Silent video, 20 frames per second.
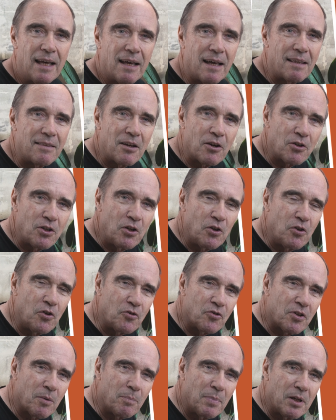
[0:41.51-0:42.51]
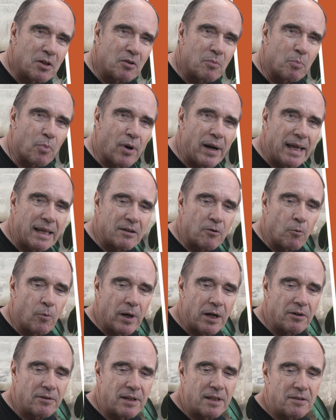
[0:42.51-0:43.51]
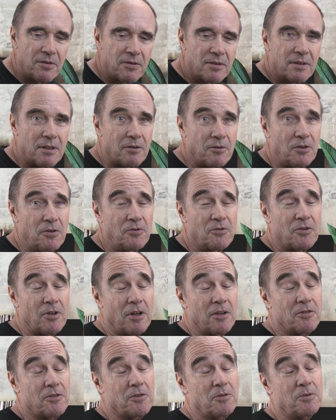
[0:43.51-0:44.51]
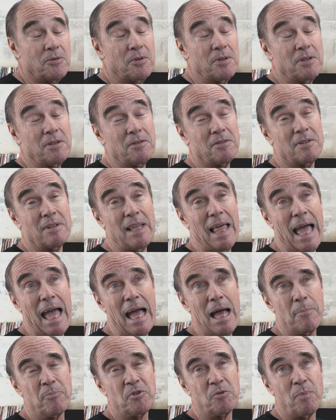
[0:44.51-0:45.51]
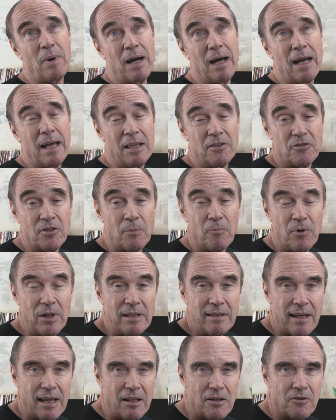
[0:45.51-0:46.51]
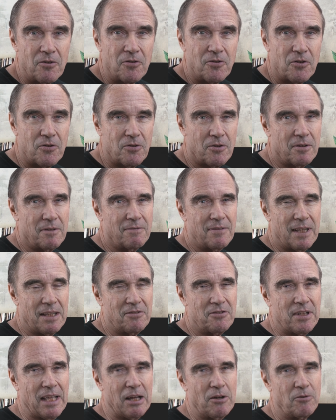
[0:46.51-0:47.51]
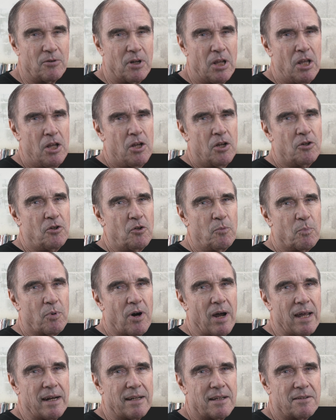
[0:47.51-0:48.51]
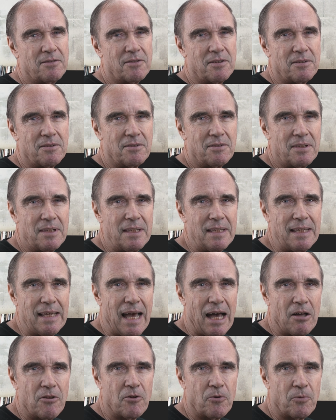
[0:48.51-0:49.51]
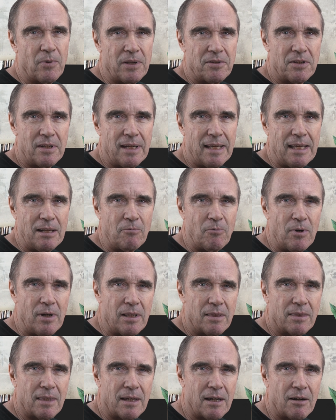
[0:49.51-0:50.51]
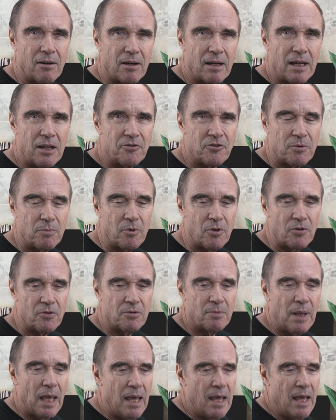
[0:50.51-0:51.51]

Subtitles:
They're used to build brand awareness. They're used also as labs by some retailers to sort of test out new products and see how they'll resonate with their customers.